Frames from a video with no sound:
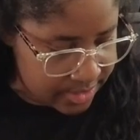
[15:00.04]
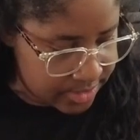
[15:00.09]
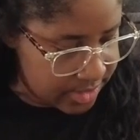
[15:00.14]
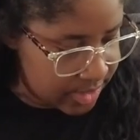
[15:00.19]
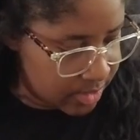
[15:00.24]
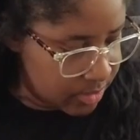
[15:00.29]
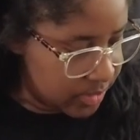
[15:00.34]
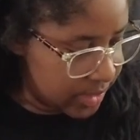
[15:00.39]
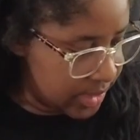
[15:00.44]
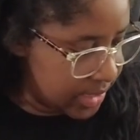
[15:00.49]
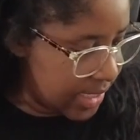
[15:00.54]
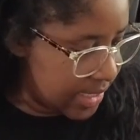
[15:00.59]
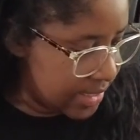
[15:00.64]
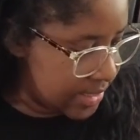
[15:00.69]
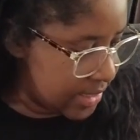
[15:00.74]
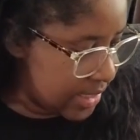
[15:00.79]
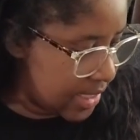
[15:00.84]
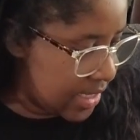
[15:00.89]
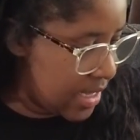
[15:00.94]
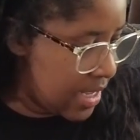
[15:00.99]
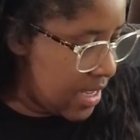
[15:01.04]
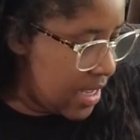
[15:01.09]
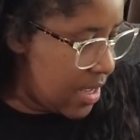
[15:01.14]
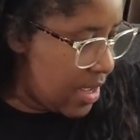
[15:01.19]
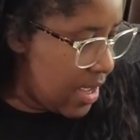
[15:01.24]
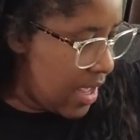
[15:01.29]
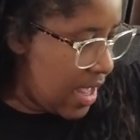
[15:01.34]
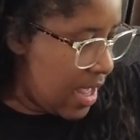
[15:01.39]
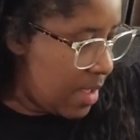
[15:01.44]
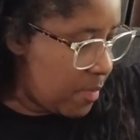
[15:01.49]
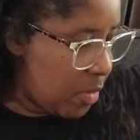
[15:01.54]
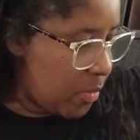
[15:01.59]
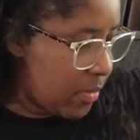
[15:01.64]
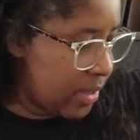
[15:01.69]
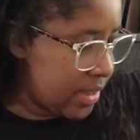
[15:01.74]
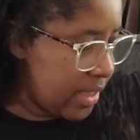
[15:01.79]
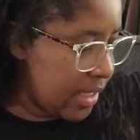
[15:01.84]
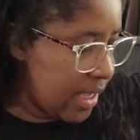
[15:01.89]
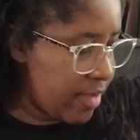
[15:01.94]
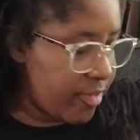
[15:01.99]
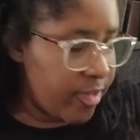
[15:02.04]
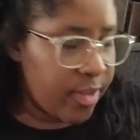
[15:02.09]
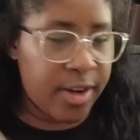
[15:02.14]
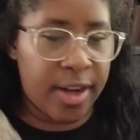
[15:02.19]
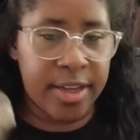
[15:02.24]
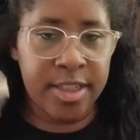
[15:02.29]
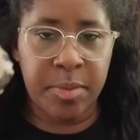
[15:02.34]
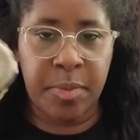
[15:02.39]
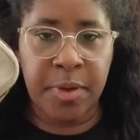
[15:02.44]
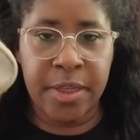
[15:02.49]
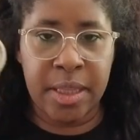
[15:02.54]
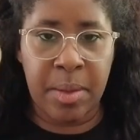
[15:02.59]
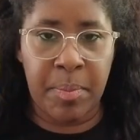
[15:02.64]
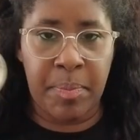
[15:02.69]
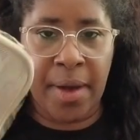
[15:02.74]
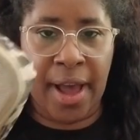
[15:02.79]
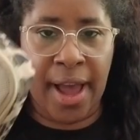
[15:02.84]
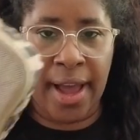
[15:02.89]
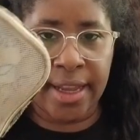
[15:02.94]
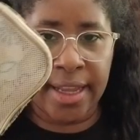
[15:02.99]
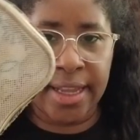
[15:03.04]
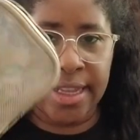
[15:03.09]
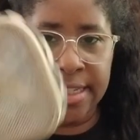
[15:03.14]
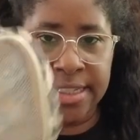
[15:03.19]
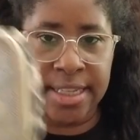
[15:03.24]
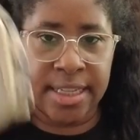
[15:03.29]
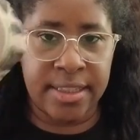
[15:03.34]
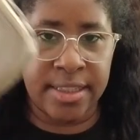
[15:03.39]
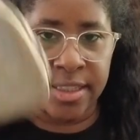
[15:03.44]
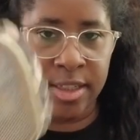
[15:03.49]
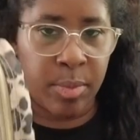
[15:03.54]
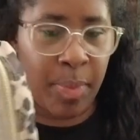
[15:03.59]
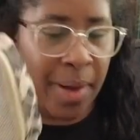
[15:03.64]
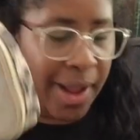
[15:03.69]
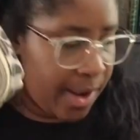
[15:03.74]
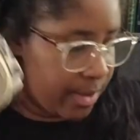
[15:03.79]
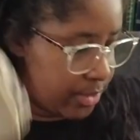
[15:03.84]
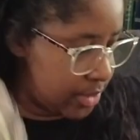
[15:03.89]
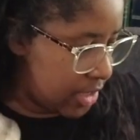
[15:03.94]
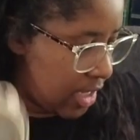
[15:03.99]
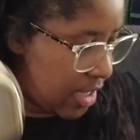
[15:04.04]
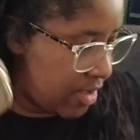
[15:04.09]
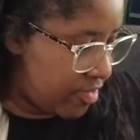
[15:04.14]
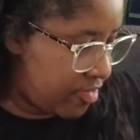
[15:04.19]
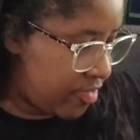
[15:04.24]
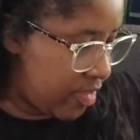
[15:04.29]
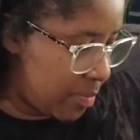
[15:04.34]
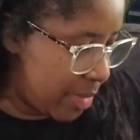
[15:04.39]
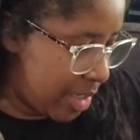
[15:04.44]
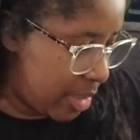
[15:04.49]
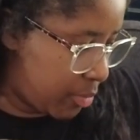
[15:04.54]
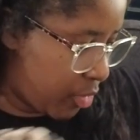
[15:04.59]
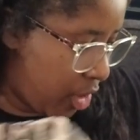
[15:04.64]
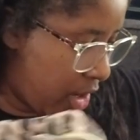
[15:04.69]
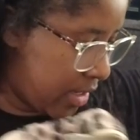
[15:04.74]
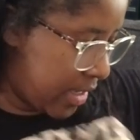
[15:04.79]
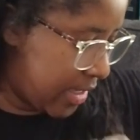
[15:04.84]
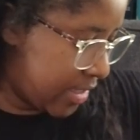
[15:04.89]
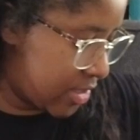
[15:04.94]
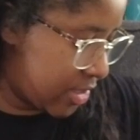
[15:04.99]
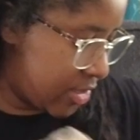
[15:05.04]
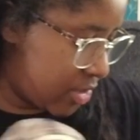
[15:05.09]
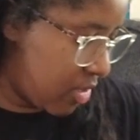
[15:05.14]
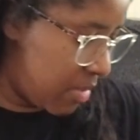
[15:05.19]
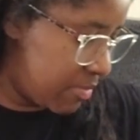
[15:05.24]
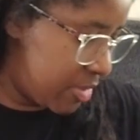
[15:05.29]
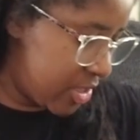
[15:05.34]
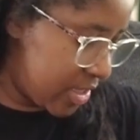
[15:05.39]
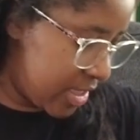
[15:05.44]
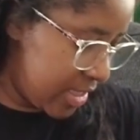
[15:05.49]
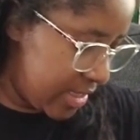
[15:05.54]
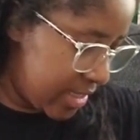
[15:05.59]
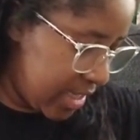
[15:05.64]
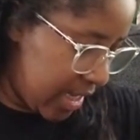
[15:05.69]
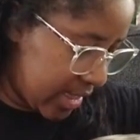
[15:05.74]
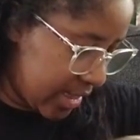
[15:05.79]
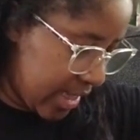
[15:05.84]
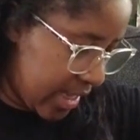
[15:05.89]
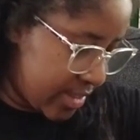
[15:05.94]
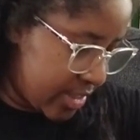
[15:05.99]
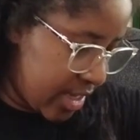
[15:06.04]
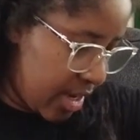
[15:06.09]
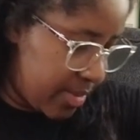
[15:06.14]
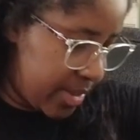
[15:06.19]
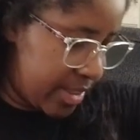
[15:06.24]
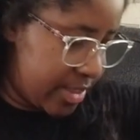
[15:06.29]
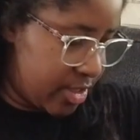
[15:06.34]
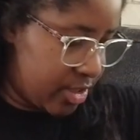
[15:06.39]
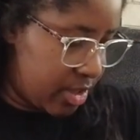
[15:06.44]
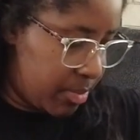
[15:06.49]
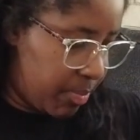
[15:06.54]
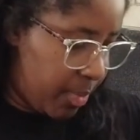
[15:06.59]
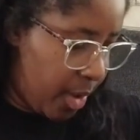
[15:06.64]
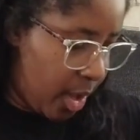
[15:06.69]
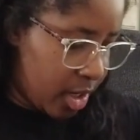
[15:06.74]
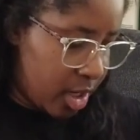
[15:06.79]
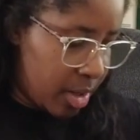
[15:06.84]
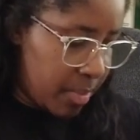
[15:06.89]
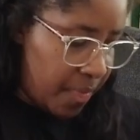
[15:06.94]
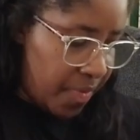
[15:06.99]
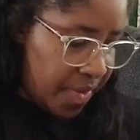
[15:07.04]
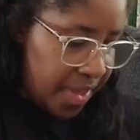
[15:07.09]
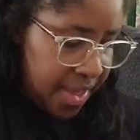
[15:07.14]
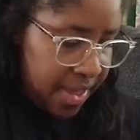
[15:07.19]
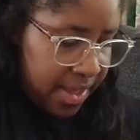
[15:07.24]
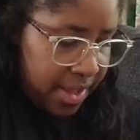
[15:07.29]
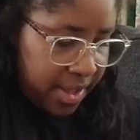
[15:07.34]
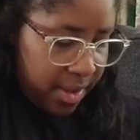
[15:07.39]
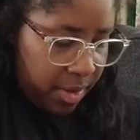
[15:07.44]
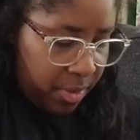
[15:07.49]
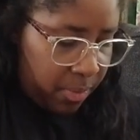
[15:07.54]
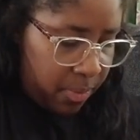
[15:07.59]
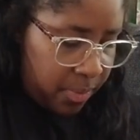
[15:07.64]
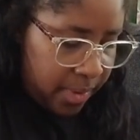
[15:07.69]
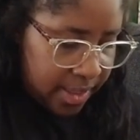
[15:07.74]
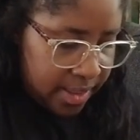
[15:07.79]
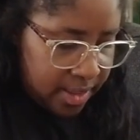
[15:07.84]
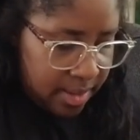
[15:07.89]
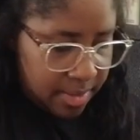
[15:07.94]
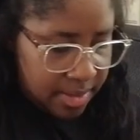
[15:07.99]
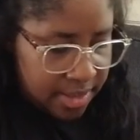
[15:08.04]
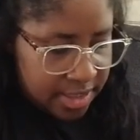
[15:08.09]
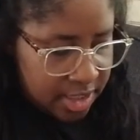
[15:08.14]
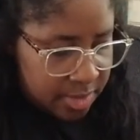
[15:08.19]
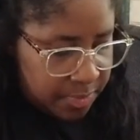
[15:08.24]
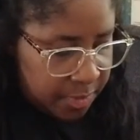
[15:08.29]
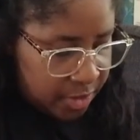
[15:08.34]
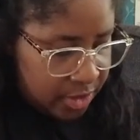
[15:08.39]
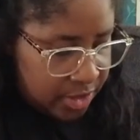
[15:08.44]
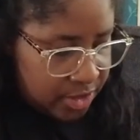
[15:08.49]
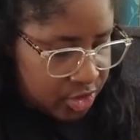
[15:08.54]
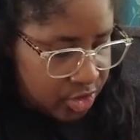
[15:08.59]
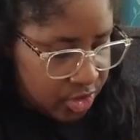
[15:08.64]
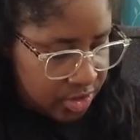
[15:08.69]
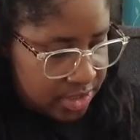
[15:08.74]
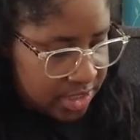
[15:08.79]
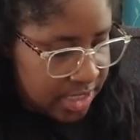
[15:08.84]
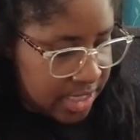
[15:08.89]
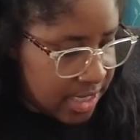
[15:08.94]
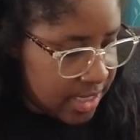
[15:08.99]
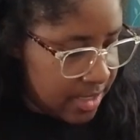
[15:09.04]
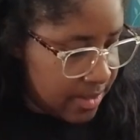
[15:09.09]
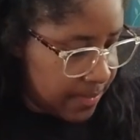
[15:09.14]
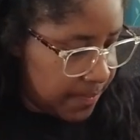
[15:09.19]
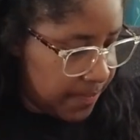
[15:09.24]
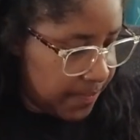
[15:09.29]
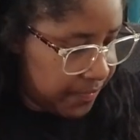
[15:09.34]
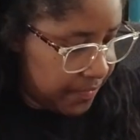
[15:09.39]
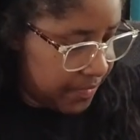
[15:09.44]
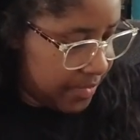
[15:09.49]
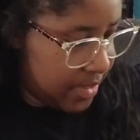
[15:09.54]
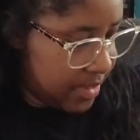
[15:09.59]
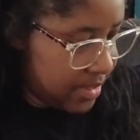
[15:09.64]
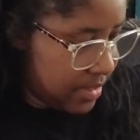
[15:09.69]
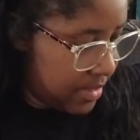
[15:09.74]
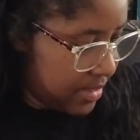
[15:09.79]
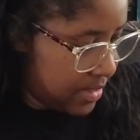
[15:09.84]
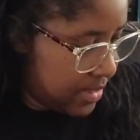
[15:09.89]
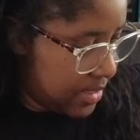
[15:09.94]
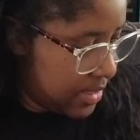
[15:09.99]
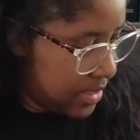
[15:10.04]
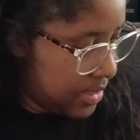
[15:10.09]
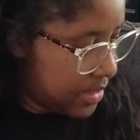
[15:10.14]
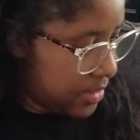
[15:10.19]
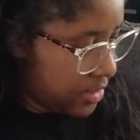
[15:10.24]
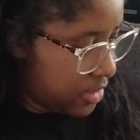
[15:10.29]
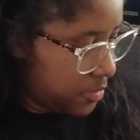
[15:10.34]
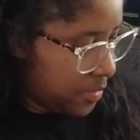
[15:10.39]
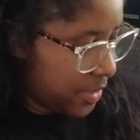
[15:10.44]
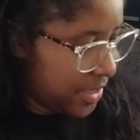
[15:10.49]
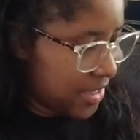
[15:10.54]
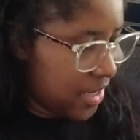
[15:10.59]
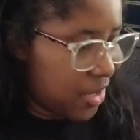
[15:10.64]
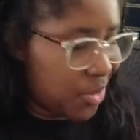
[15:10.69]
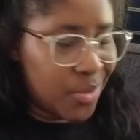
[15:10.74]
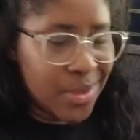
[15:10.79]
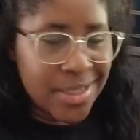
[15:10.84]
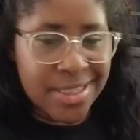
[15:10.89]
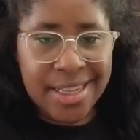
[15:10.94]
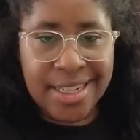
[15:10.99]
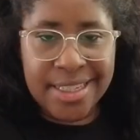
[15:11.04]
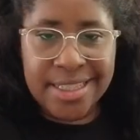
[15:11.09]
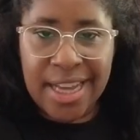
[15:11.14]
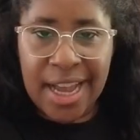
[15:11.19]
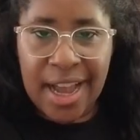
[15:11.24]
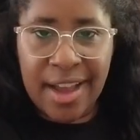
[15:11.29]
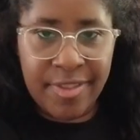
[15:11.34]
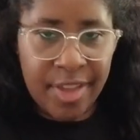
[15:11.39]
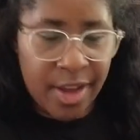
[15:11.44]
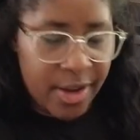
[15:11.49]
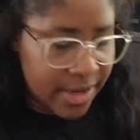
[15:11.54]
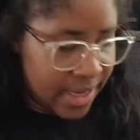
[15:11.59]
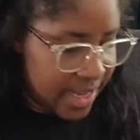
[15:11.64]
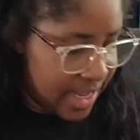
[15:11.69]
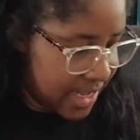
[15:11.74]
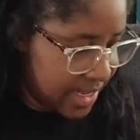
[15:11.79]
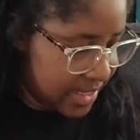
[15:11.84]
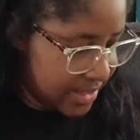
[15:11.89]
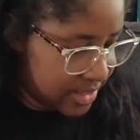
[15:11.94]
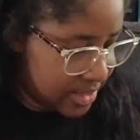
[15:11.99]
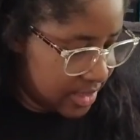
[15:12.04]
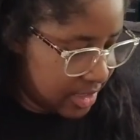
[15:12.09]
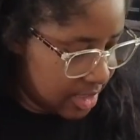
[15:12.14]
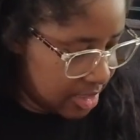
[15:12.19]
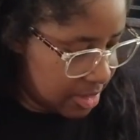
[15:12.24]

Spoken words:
goes in there really nicely. One thing I forgot to put in the back is a little pouch of feminine products. So I'm just going to tuck that down into the bottom with the Spirit jersey, just because I always like to have that on hand.